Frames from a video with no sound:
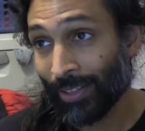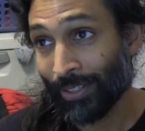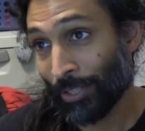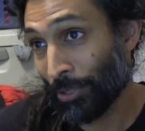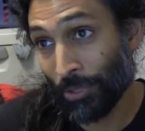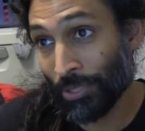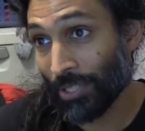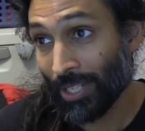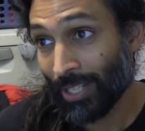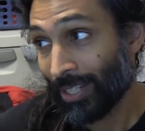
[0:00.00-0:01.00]

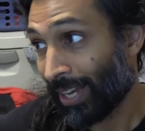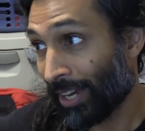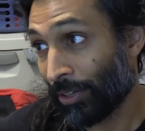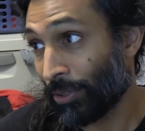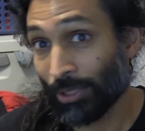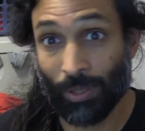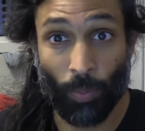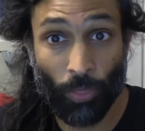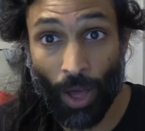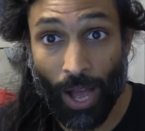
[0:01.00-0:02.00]
Here's, I don't know, some
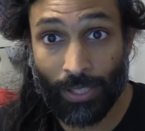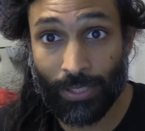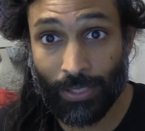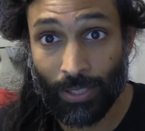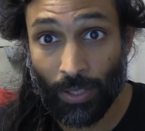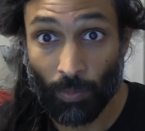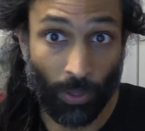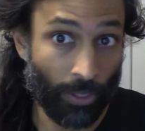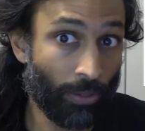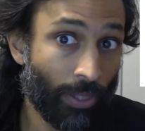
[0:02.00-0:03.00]
thoughts.
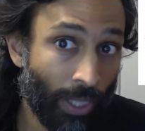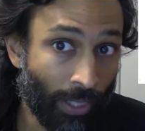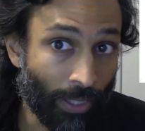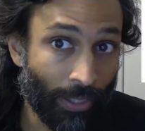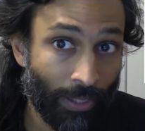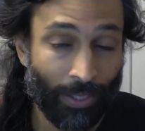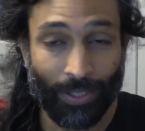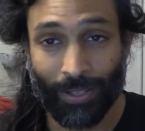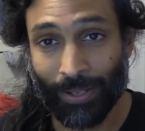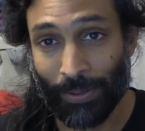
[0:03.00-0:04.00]
What do you think?
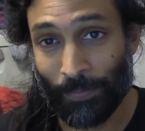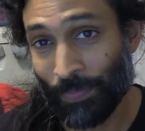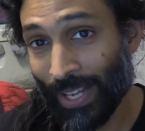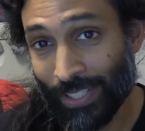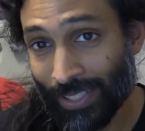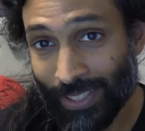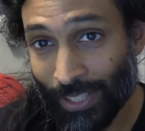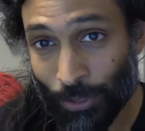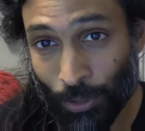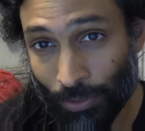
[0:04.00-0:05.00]

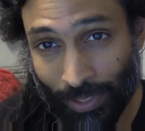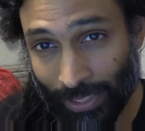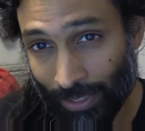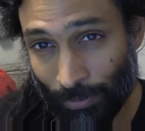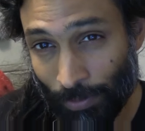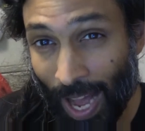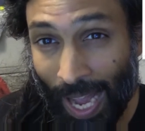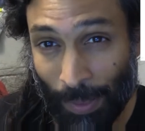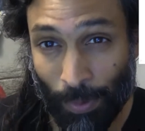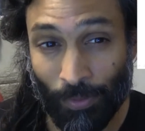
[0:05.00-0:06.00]
That's sort of like the
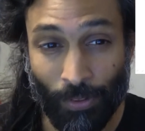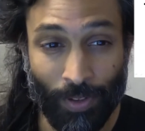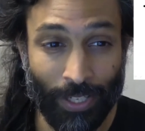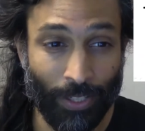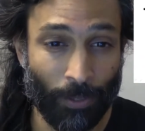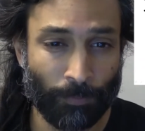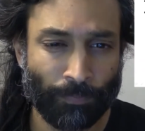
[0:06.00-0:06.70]
vibe of the video.